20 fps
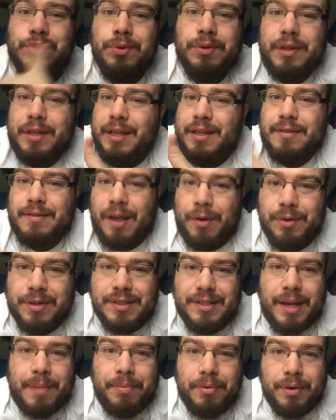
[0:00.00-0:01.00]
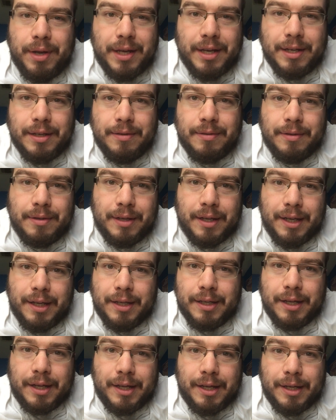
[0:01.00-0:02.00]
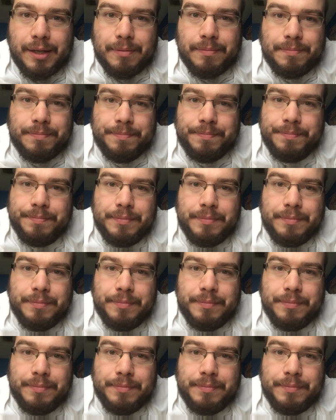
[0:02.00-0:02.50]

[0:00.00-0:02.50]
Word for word: truth is, I was separated. Like, uh, I'm